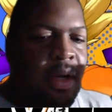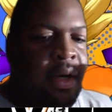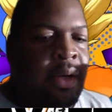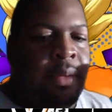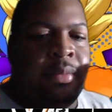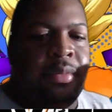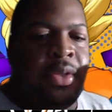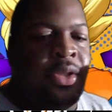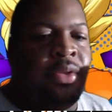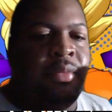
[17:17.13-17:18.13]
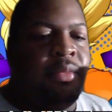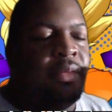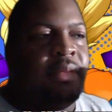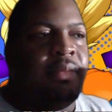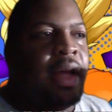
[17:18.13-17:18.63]
um because
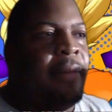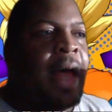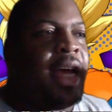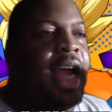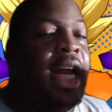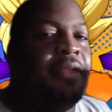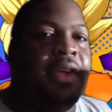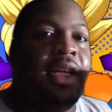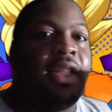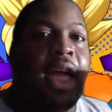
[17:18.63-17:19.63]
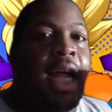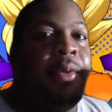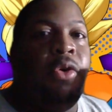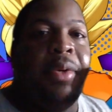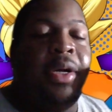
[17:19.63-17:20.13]
I can't even get the game
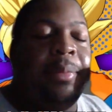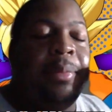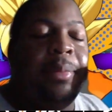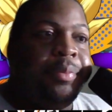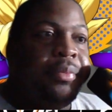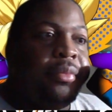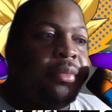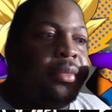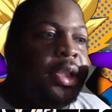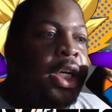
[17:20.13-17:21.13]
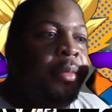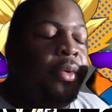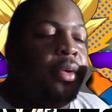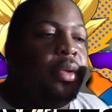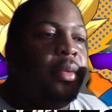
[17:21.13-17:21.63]
to open up
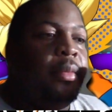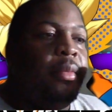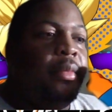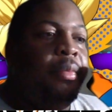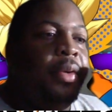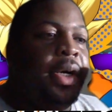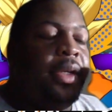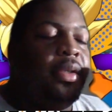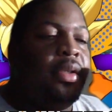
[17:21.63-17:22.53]
anymore. But